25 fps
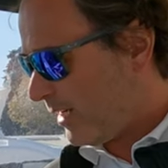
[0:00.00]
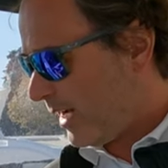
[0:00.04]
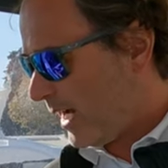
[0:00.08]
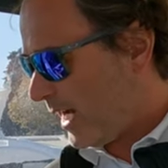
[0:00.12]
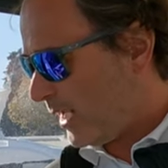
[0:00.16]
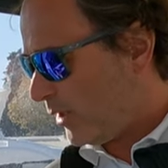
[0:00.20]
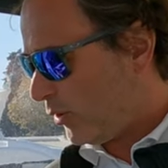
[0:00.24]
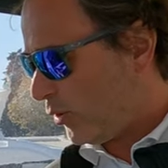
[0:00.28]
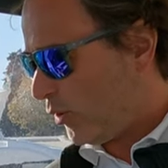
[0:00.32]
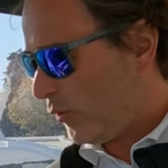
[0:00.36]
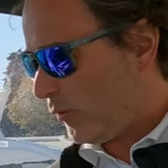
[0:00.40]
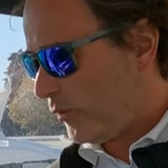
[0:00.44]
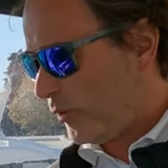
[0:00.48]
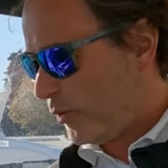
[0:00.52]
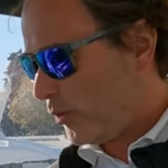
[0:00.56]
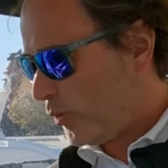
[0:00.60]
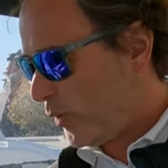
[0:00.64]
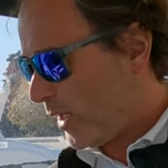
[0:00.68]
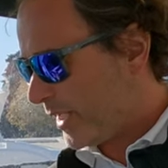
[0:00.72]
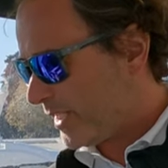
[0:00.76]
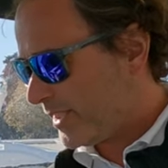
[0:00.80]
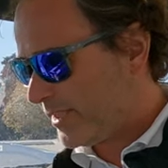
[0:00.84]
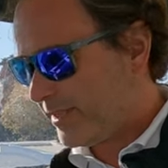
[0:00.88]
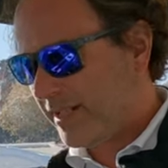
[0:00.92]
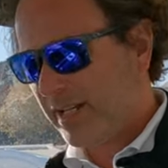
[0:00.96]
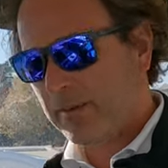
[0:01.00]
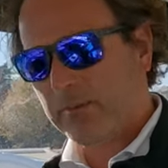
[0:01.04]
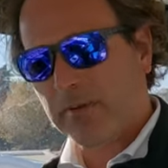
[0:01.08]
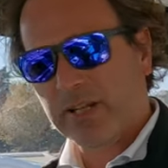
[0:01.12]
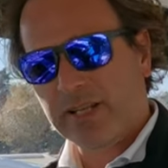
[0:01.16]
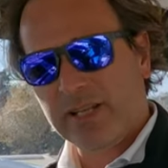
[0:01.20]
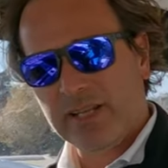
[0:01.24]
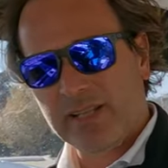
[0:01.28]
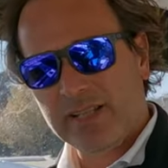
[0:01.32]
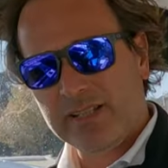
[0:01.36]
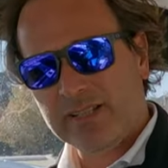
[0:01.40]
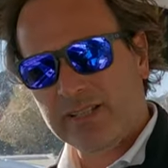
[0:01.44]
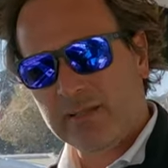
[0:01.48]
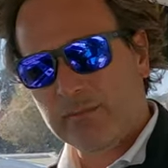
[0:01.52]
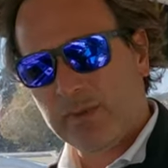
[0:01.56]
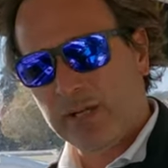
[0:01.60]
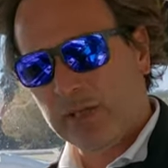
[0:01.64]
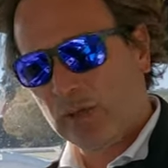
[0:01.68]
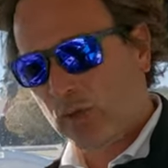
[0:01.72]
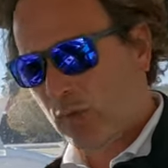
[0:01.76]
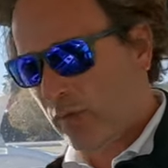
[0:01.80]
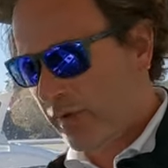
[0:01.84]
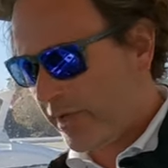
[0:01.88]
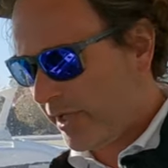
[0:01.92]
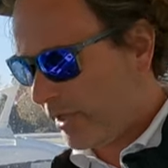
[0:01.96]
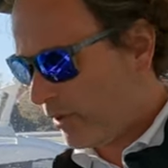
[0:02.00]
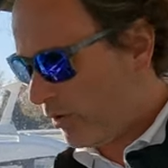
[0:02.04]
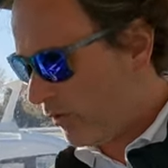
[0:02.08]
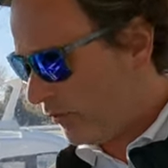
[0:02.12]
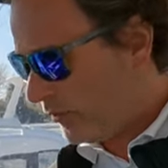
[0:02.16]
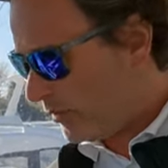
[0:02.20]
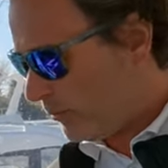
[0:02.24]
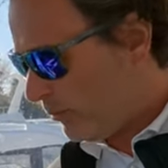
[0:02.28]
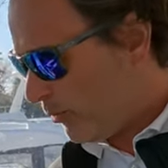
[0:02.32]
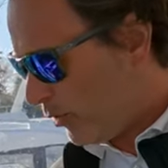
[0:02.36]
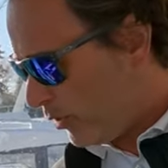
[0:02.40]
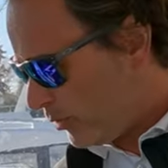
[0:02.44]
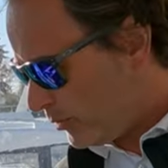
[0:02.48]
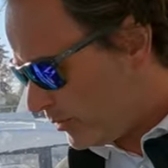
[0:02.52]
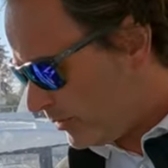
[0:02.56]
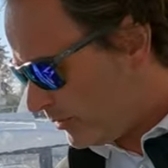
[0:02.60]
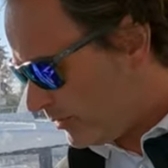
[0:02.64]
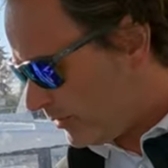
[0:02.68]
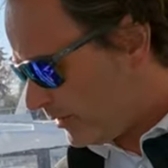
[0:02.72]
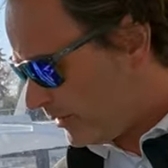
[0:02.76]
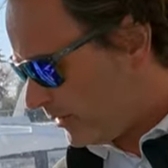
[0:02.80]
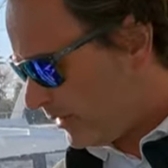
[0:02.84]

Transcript: allows you extremely easy maneuvering of the boat,